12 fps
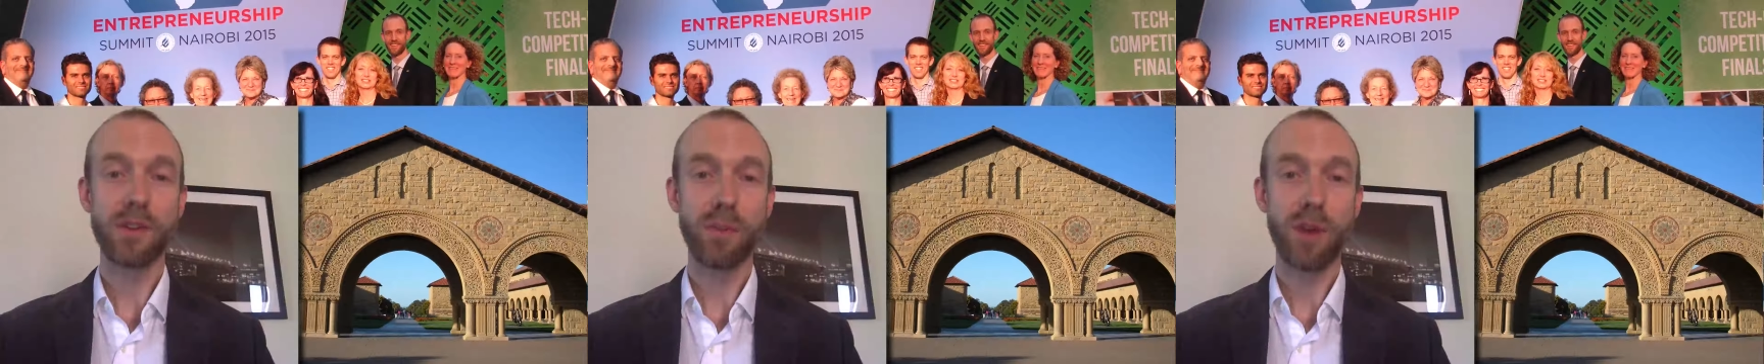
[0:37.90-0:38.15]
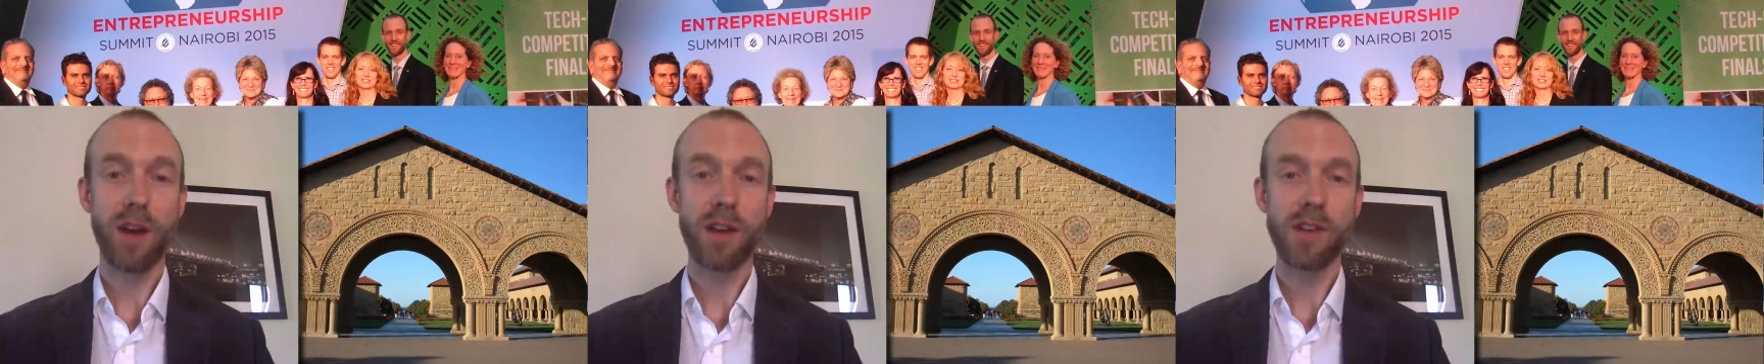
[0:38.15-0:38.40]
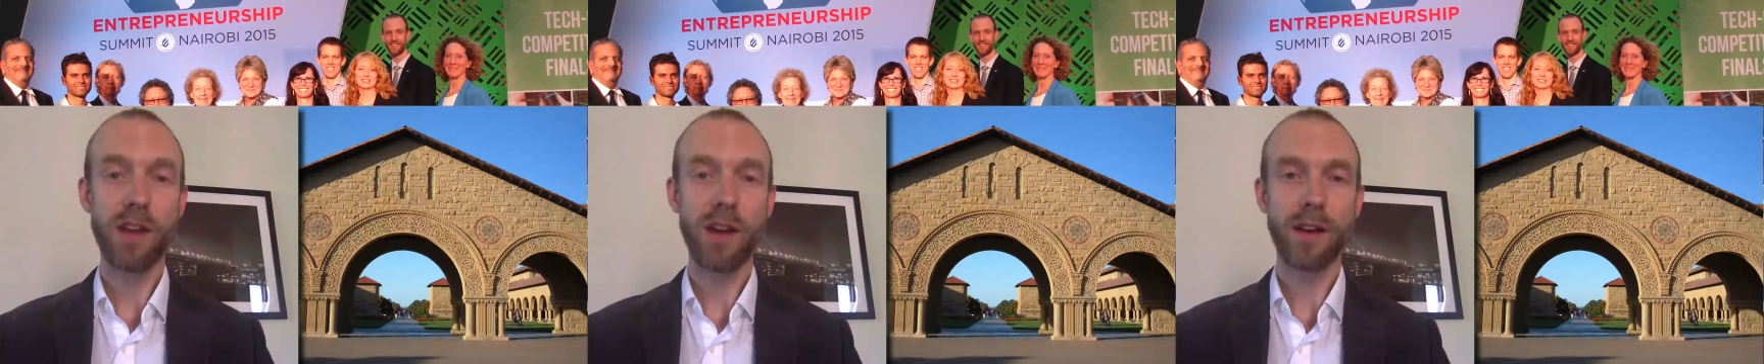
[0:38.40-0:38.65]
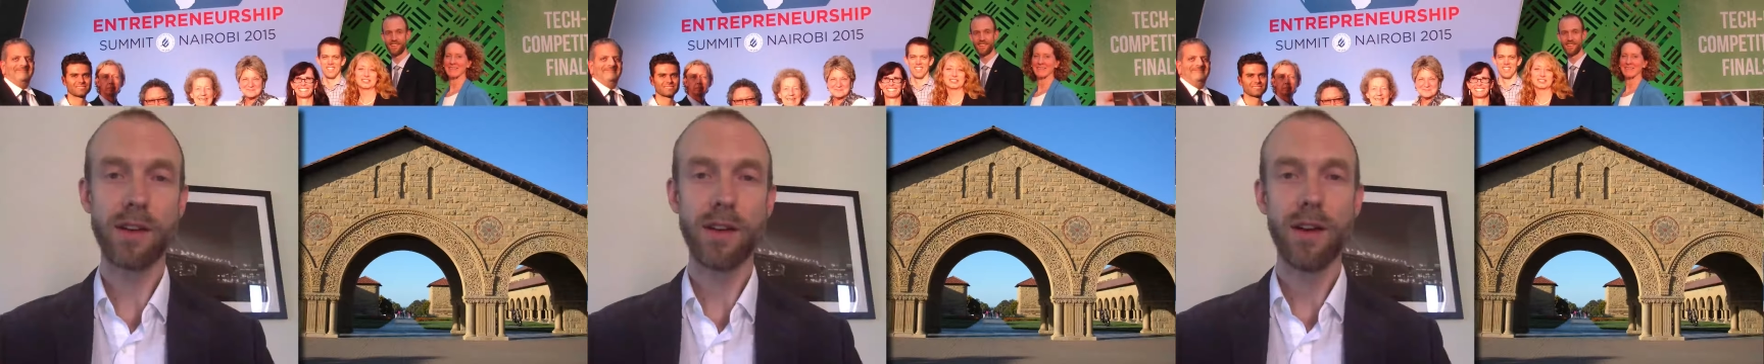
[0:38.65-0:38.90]

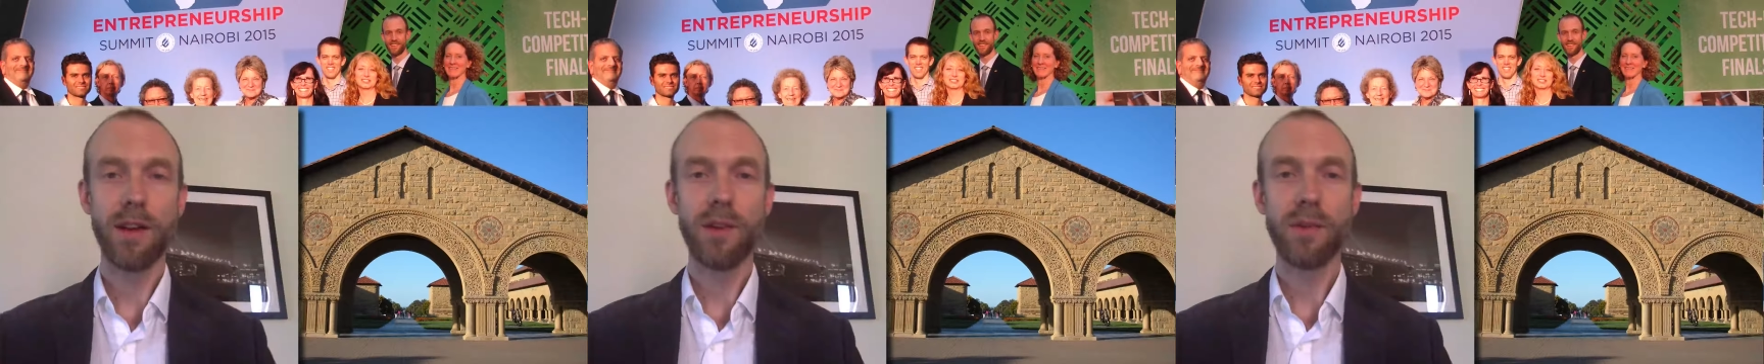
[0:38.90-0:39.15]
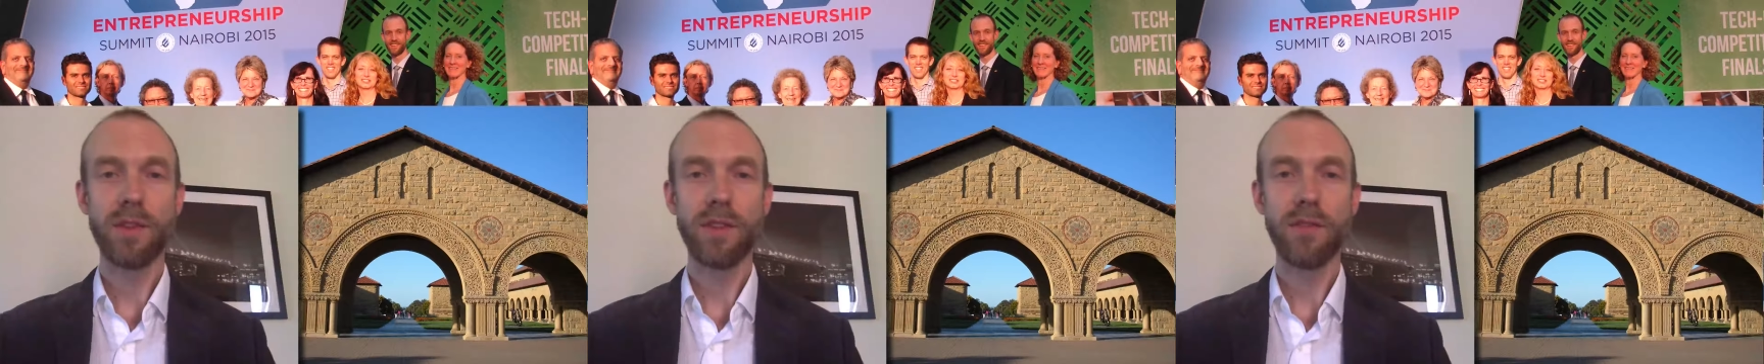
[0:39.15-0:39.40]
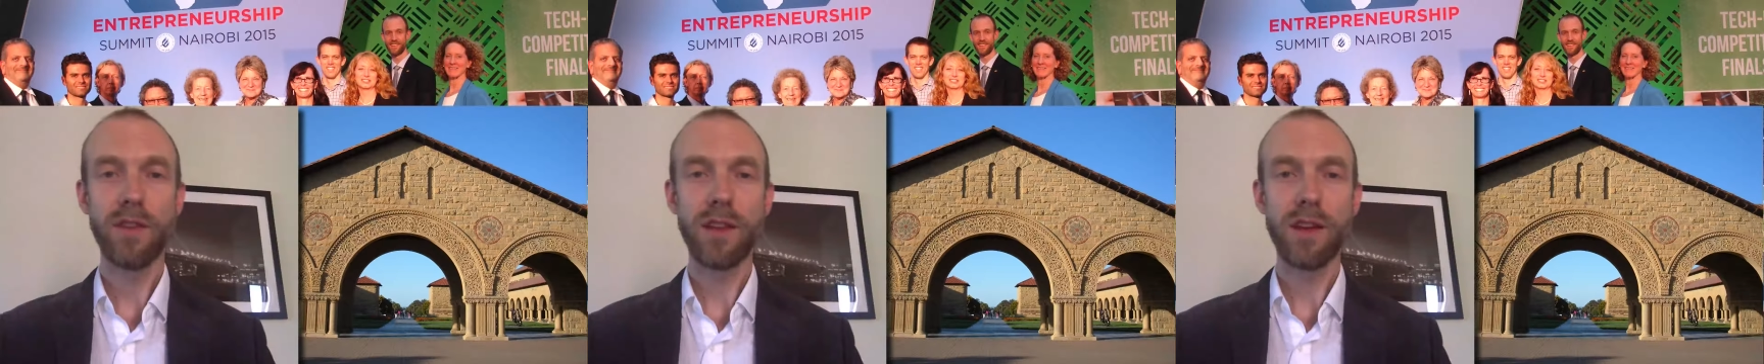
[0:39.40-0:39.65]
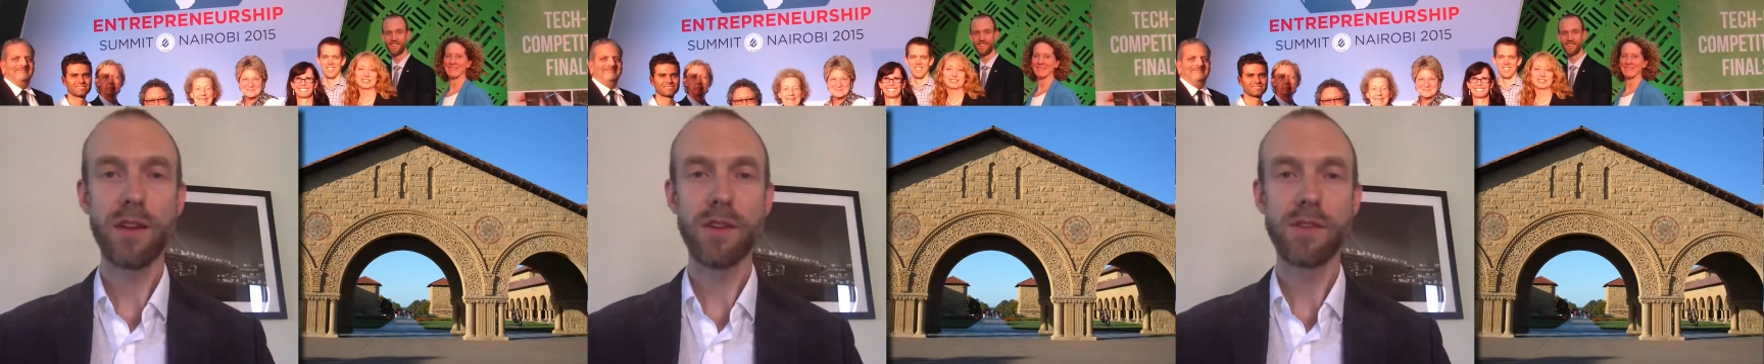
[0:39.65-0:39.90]
project, with the
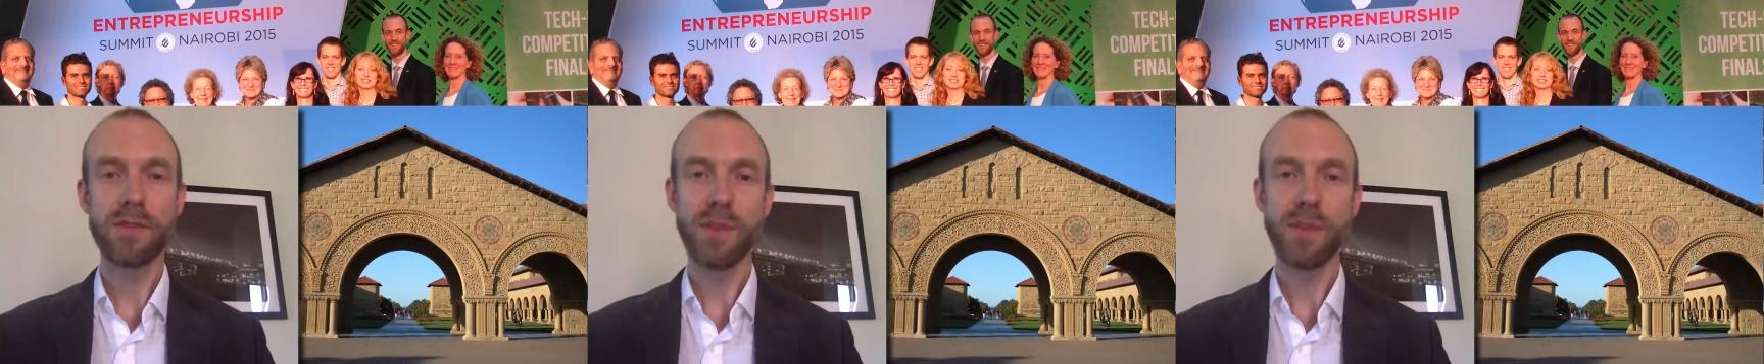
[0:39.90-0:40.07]
videos